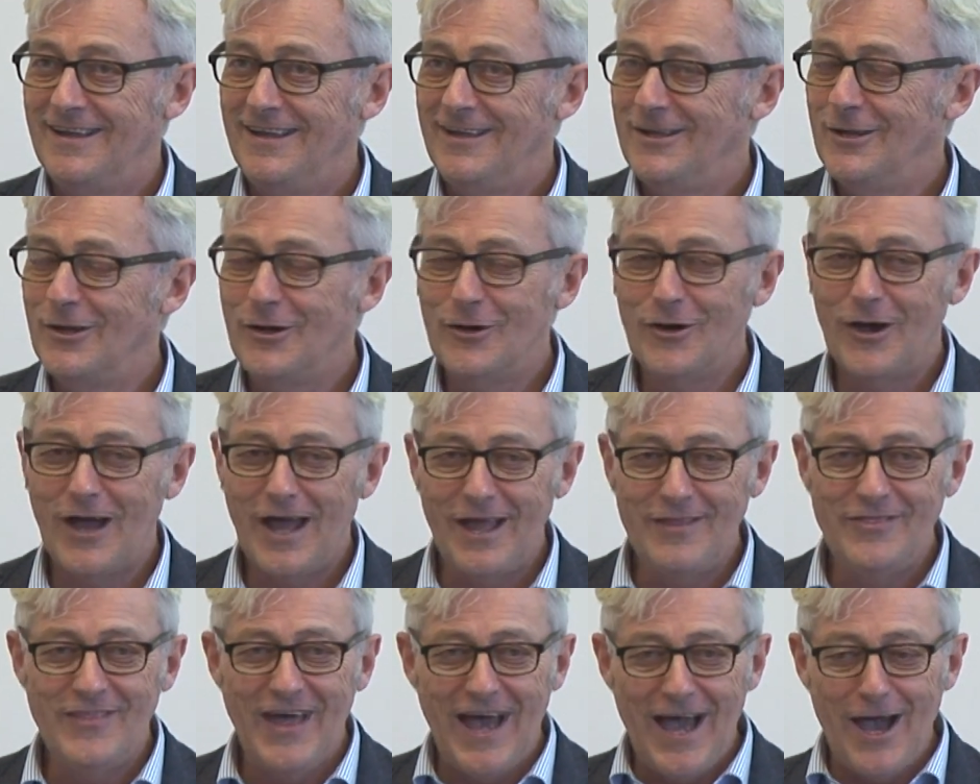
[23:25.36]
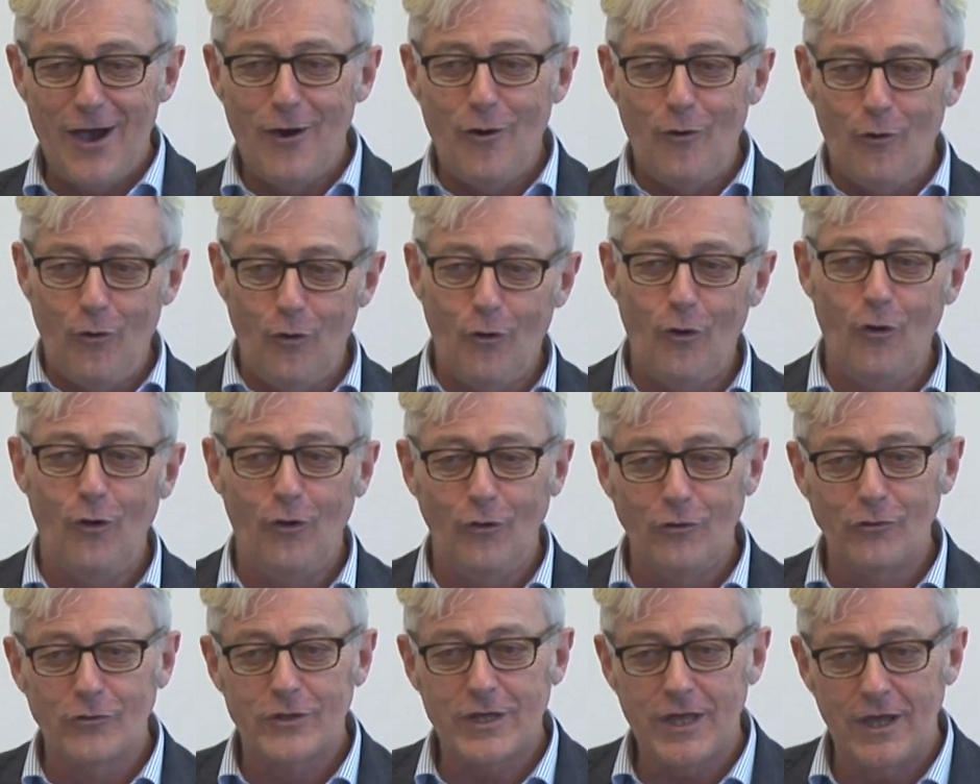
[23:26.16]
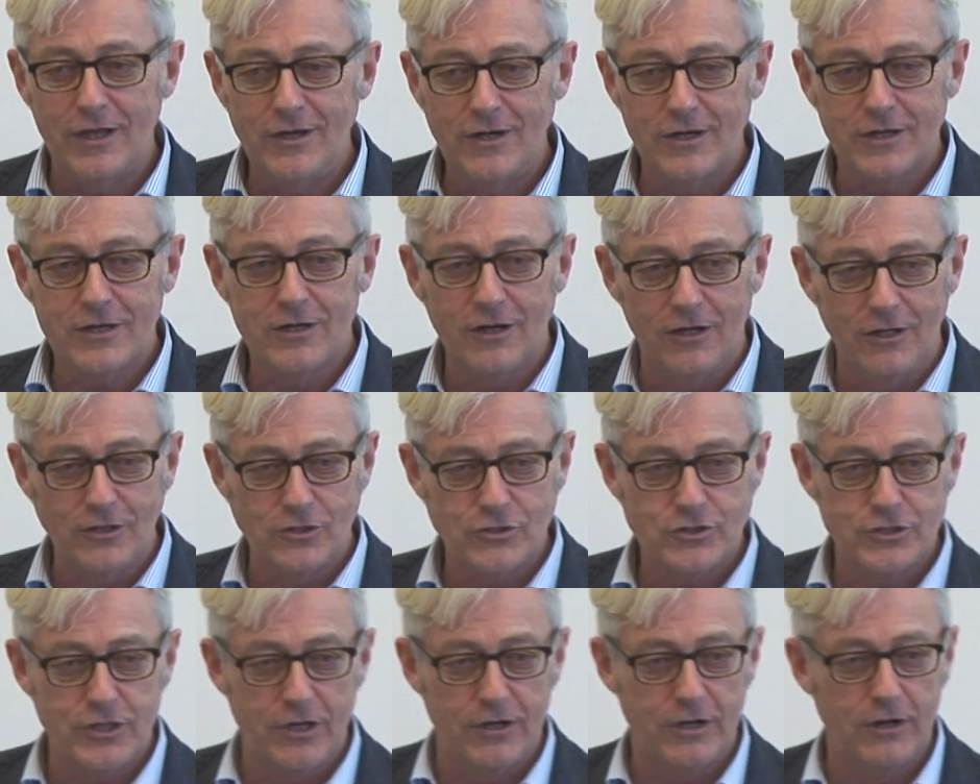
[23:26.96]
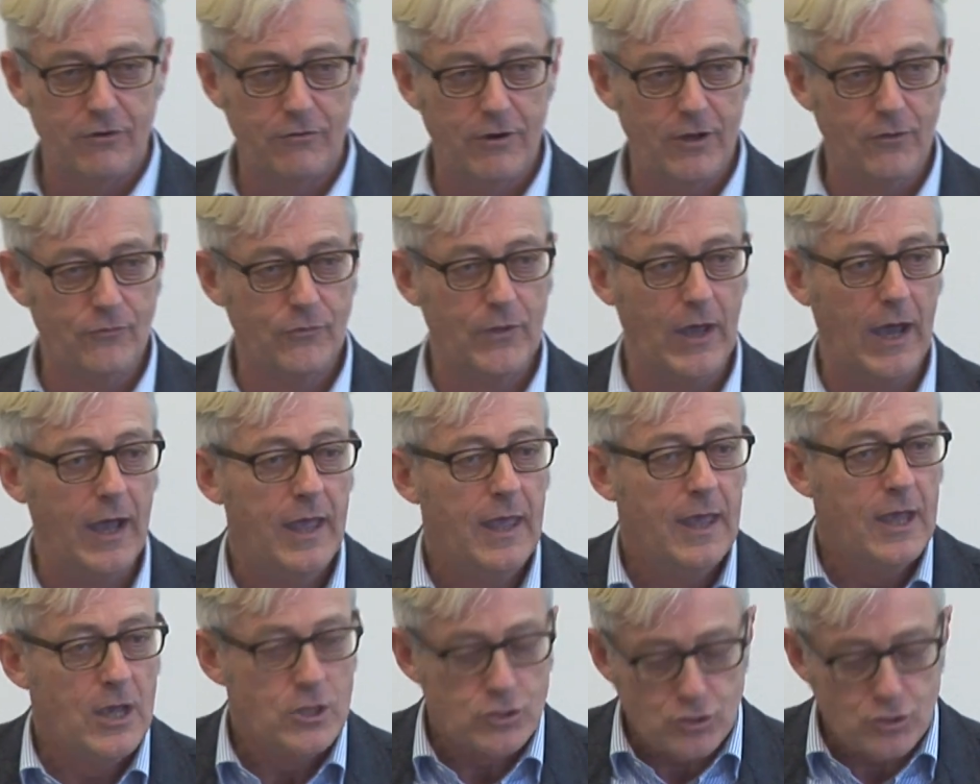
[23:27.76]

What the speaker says: You know, and that whole kind of culture around that.